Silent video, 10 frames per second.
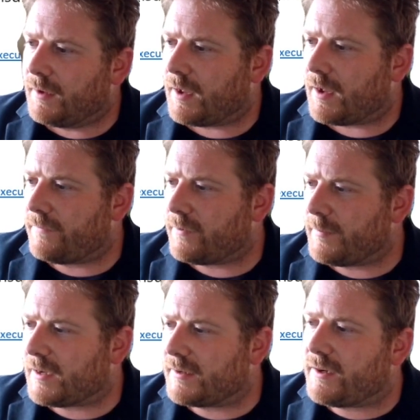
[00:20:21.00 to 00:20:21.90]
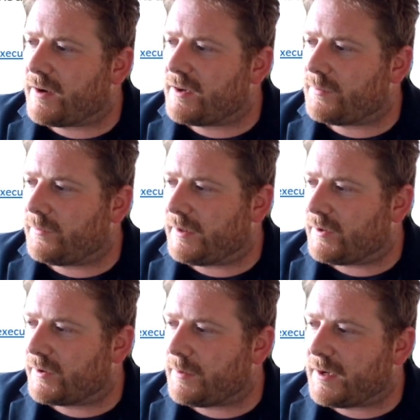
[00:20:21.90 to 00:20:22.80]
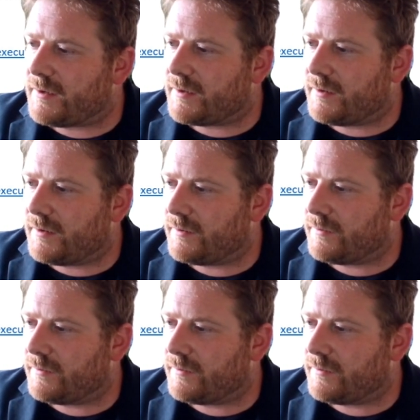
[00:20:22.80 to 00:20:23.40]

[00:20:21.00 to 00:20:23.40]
Formalize the arrangement with documented